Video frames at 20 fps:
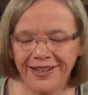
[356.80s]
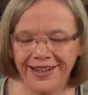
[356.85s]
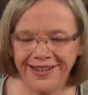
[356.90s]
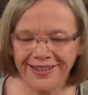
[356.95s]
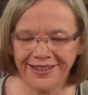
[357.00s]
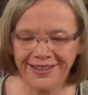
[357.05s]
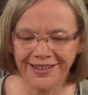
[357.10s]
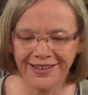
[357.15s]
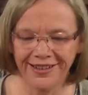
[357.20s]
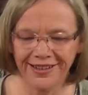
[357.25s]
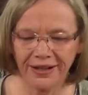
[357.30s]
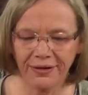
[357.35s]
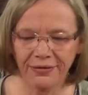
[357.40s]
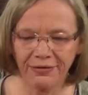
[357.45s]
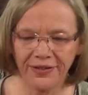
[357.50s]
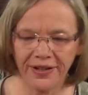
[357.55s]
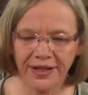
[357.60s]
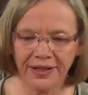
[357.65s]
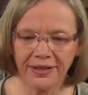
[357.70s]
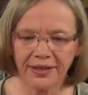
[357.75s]
and they
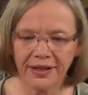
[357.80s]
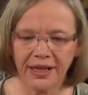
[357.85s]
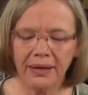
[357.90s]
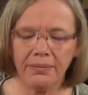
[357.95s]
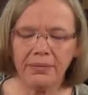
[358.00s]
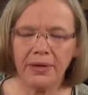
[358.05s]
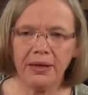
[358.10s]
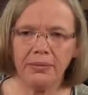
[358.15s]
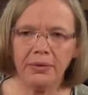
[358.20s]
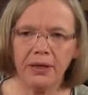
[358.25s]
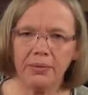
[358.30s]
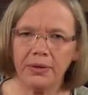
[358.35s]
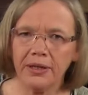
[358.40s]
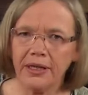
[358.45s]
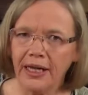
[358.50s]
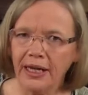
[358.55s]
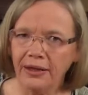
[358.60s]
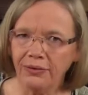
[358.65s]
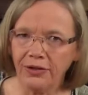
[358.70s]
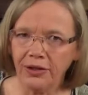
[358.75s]
find that they may be a bit
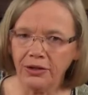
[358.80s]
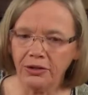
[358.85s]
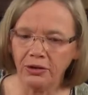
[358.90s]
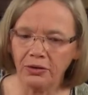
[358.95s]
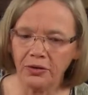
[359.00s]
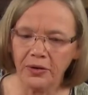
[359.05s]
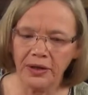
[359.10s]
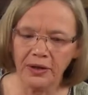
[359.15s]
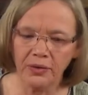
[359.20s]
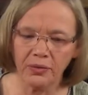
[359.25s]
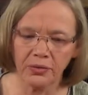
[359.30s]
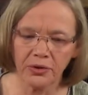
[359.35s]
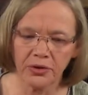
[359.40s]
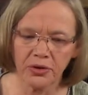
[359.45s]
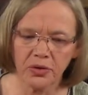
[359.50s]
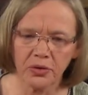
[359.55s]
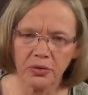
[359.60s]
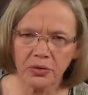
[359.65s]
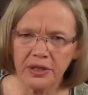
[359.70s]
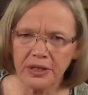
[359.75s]
heavy-going or the
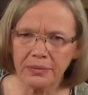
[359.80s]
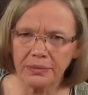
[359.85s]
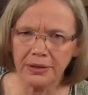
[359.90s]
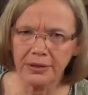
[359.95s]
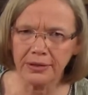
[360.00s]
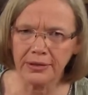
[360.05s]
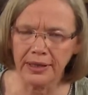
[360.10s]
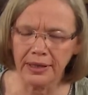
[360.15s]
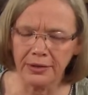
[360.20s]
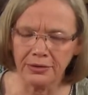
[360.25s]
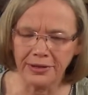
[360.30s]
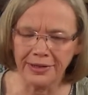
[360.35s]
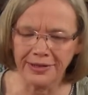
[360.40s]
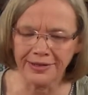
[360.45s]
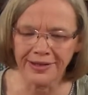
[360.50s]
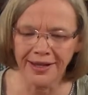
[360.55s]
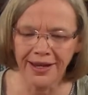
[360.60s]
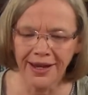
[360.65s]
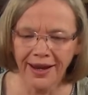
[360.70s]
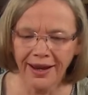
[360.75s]
story's a bit
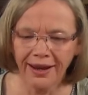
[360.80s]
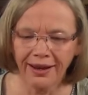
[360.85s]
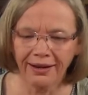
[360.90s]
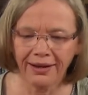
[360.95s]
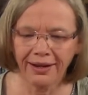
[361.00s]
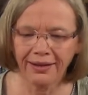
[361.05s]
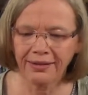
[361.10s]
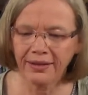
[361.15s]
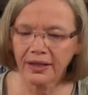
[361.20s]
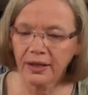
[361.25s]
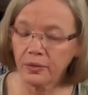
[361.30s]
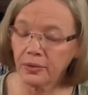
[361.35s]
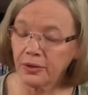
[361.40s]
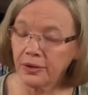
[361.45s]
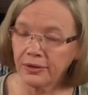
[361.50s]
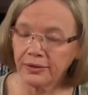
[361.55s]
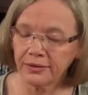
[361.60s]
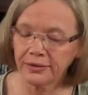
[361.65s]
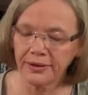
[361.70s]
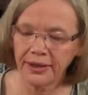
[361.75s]
serious. And I think,
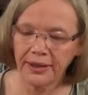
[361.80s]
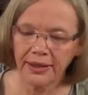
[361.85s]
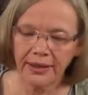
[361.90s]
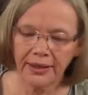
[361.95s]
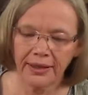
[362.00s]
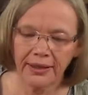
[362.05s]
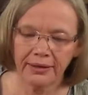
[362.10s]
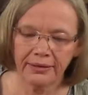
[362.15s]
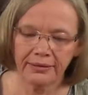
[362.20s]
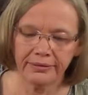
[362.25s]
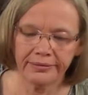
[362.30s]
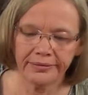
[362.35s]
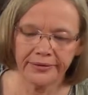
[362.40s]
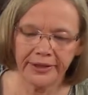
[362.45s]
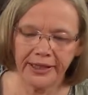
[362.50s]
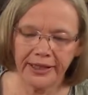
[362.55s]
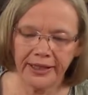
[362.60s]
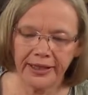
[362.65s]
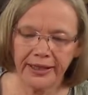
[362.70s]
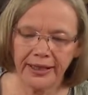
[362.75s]
well,
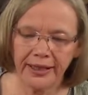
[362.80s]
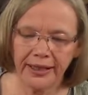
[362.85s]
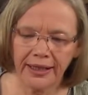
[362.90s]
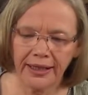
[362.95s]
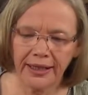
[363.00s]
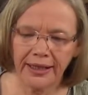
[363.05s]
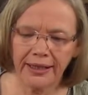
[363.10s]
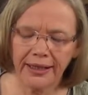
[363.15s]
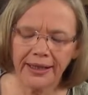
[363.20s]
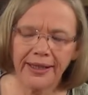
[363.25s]
I'd